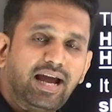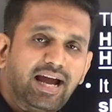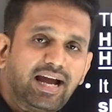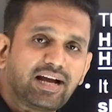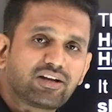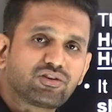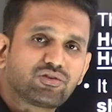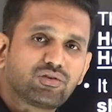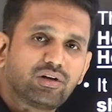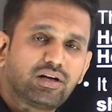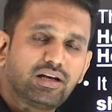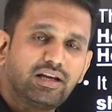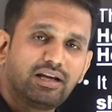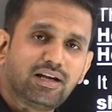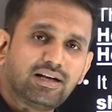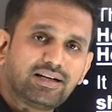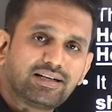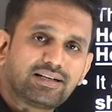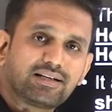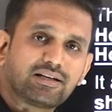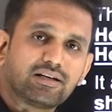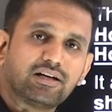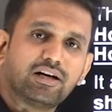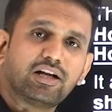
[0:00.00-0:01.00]

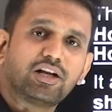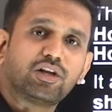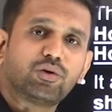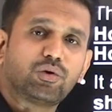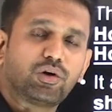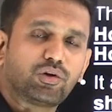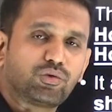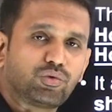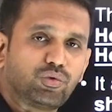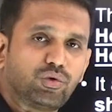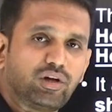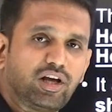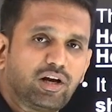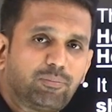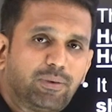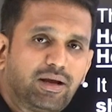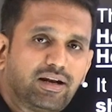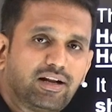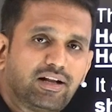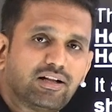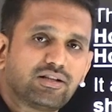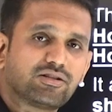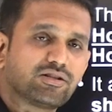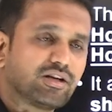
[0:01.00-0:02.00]
actually turn your solar
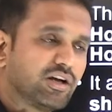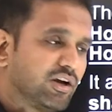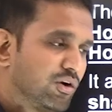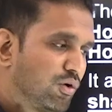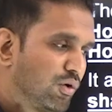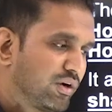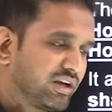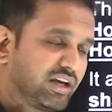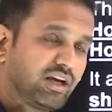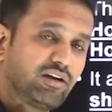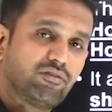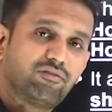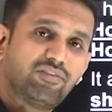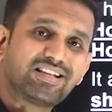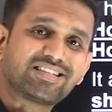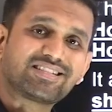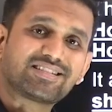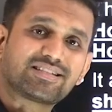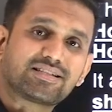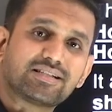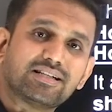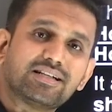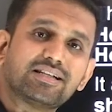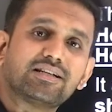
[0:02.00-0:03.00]
panels. Okay,
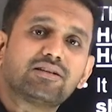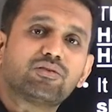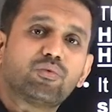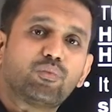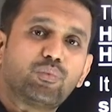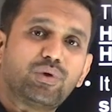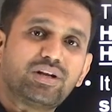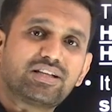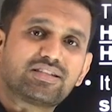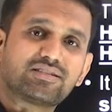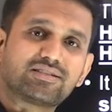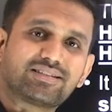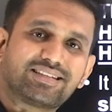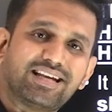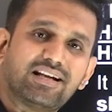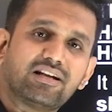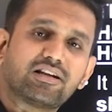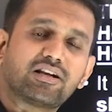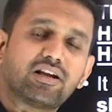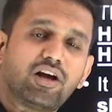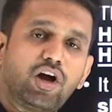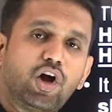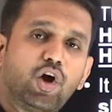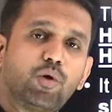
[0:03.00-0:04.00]
which
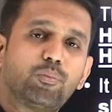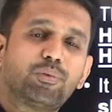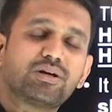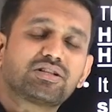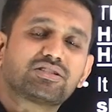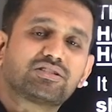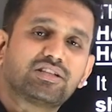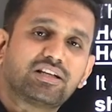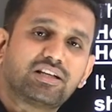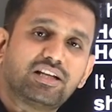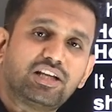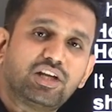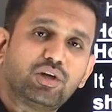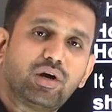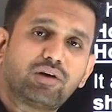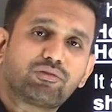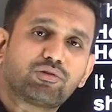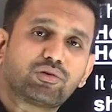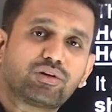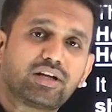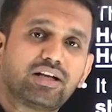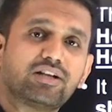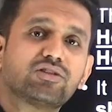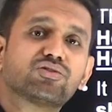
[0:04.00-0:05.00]
tilt, how much degree you have
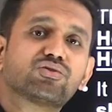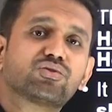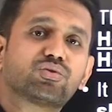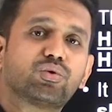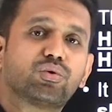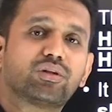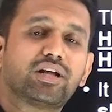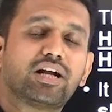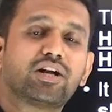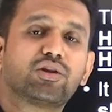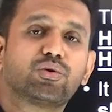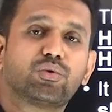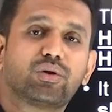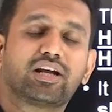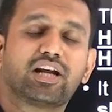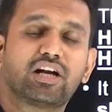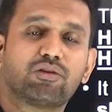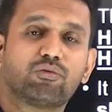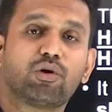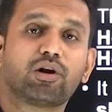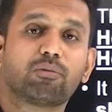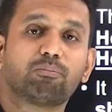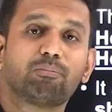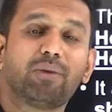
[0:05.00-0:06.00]
to turn, so that you will
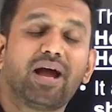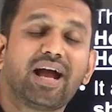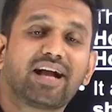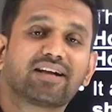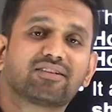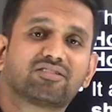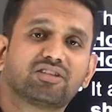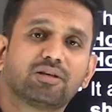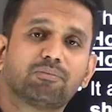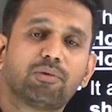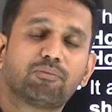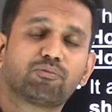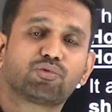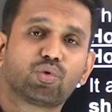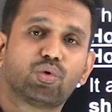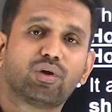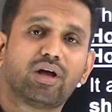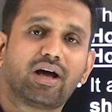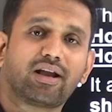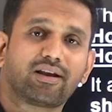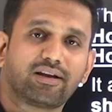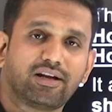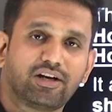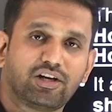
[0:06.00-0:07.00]
get what? Maximum
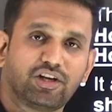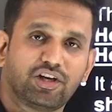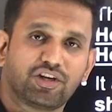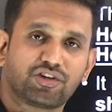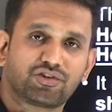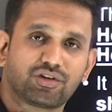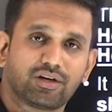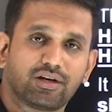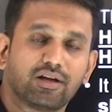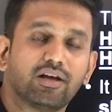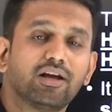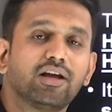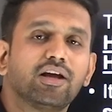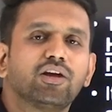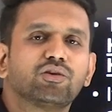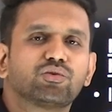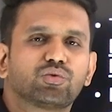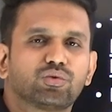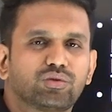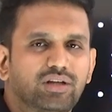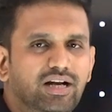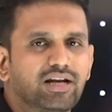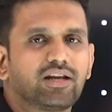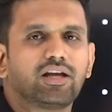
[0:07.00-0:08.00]
solar radiation.
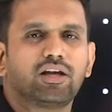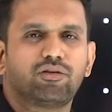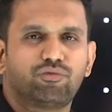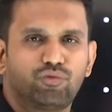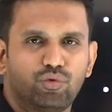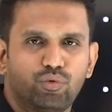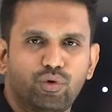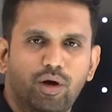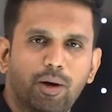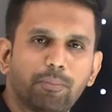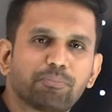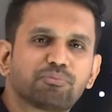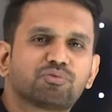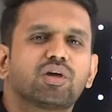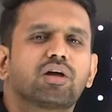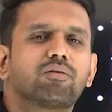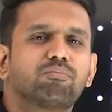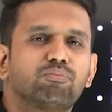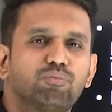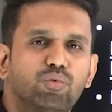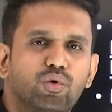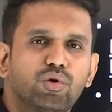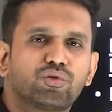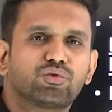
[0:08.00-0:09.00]
So that if you
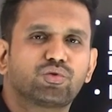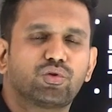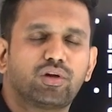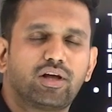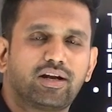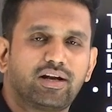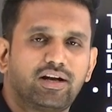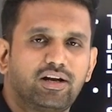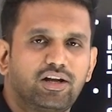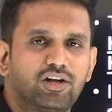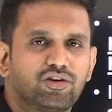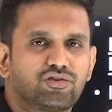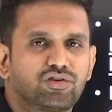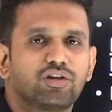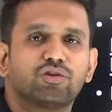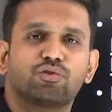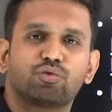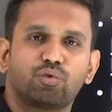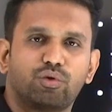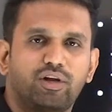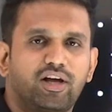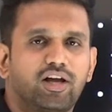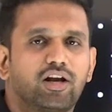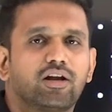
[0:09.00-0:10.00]
observe more solar radiation,
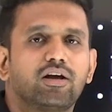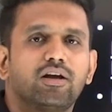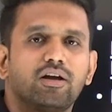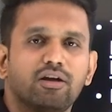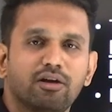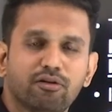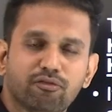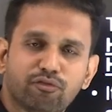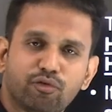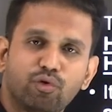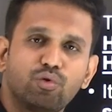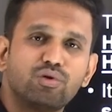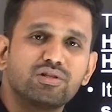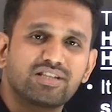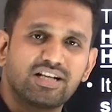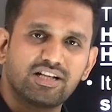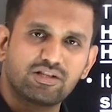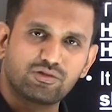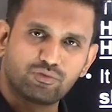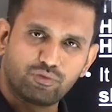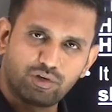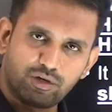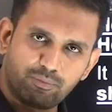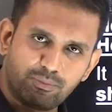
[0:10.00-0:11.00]
solar fuel
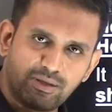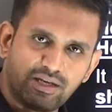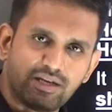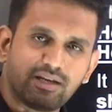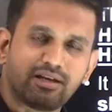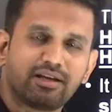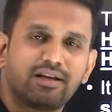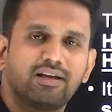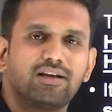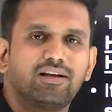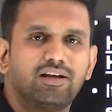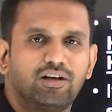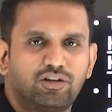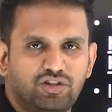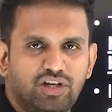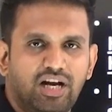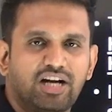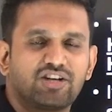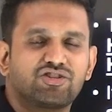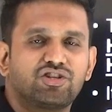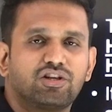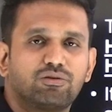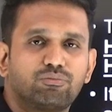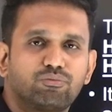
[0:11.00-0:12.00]
cells will be
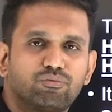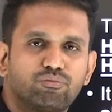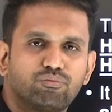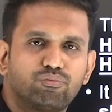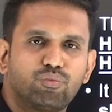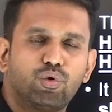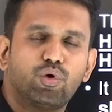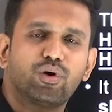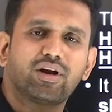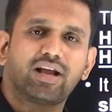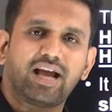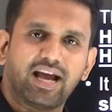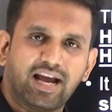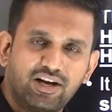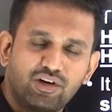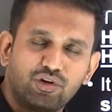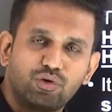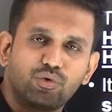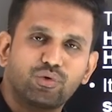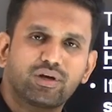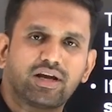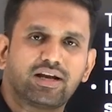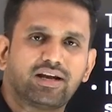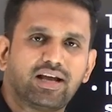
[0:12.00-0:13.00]
charging more, and
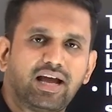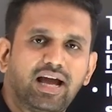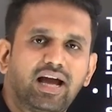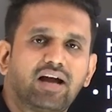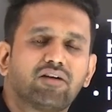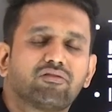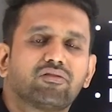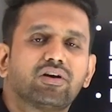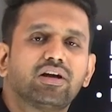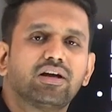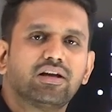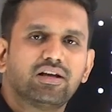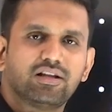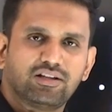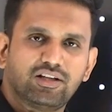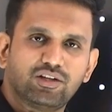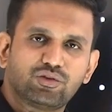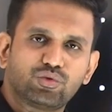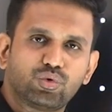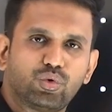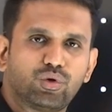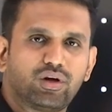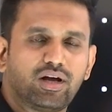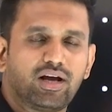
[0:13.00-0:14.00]
you can have the
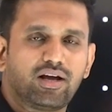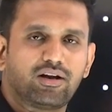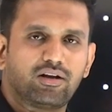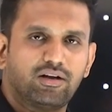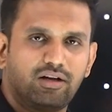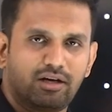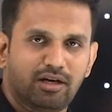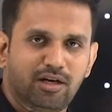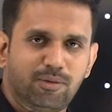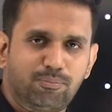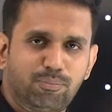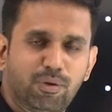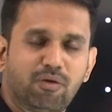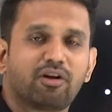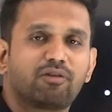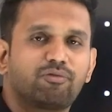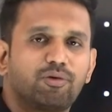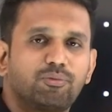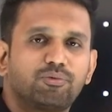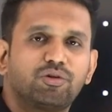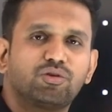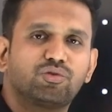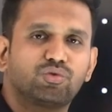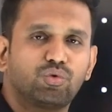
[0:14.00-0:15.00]
solar power
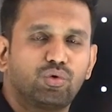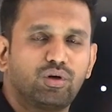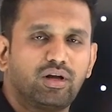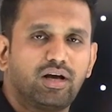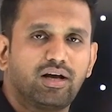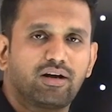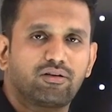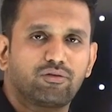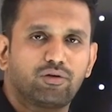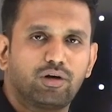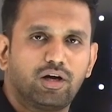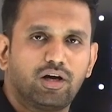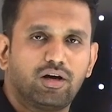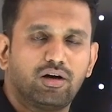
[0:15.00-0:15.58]
from the solar